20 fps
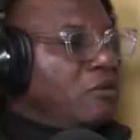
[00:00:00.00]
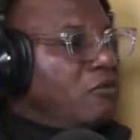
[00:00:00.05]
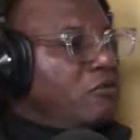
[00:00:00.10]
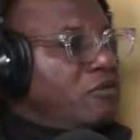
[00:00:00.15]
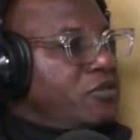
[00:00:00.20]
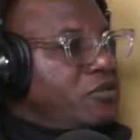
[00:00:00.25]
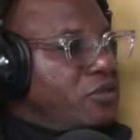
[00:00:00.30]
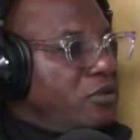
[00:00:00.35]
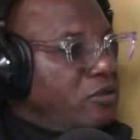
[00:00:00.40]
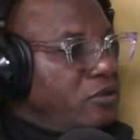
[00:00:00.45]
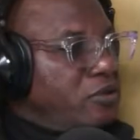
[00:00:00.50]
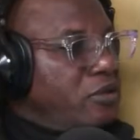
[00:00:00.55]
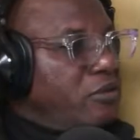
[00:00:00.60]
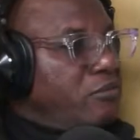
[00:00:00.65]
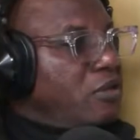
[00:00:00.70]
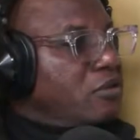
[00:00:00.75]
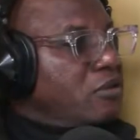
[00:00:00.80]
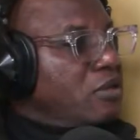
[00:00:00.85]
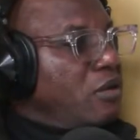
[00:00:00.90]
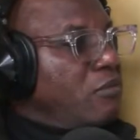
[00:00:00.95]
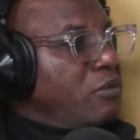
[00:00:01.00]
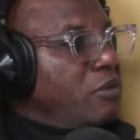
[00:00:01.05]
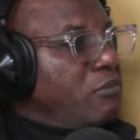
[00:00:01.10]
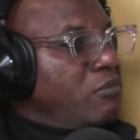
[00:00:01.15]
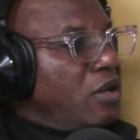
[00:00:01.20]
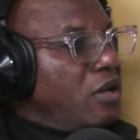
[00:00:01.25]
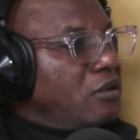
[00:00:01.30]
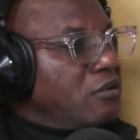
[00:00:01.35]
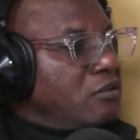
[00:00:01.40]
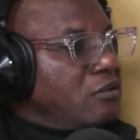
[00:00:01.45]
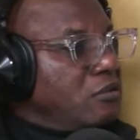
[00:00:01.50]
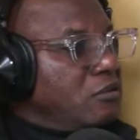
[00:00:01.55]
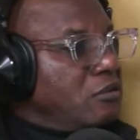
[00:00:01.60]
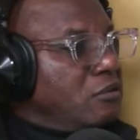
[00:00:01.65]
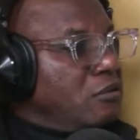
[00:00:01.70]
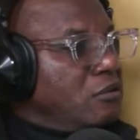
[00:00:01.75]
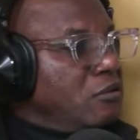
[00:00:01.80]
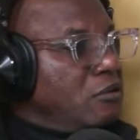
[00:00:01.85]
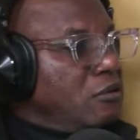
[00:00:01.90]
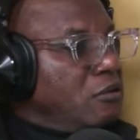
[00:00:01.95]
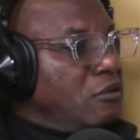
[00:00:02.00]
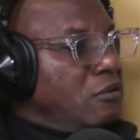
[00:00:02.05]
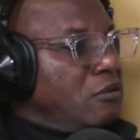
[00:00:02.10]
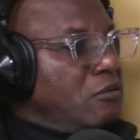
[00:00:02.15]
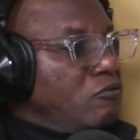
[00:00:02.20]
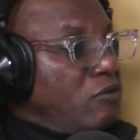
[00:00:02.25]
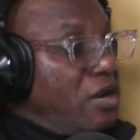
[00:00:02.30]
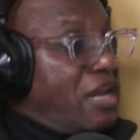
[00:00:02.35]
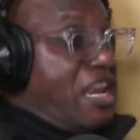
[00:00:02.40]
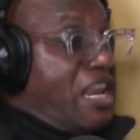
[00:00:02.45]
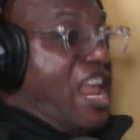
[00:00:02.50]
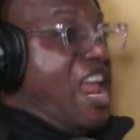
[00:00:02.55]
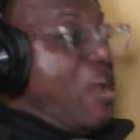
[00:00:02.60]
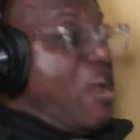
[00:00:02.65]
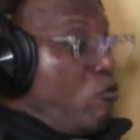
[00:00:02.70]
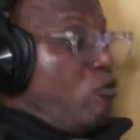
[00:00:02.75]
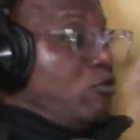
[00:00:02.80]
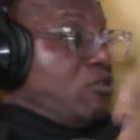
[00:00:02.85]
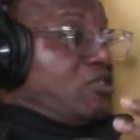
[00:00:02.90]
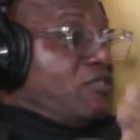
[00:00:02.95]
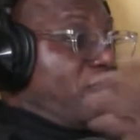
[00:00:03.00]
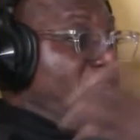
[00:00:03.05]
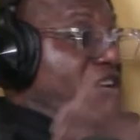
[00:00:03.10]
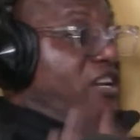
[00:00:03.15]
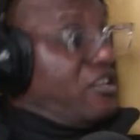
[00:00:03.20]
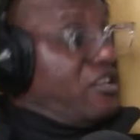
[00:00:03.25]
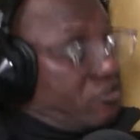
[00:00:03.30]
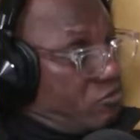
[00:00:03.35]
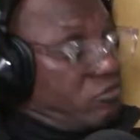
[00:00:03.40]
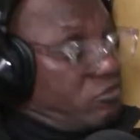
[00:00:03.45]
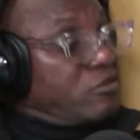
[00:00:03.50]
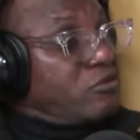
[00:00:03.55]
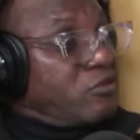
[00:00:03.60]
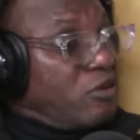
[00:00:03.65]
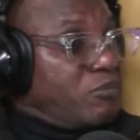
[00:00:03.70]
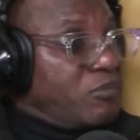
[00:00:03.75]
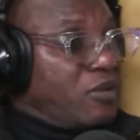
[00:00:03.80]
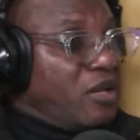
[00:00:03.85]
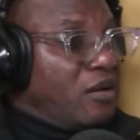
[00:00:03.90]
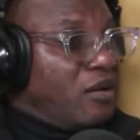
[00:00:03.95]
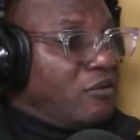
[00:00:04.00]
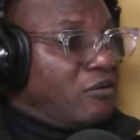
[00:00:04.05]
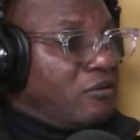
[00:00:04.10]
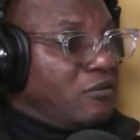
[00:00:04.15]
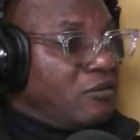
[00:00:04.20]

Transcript: we tell them that I'm a man. When he's grown up now.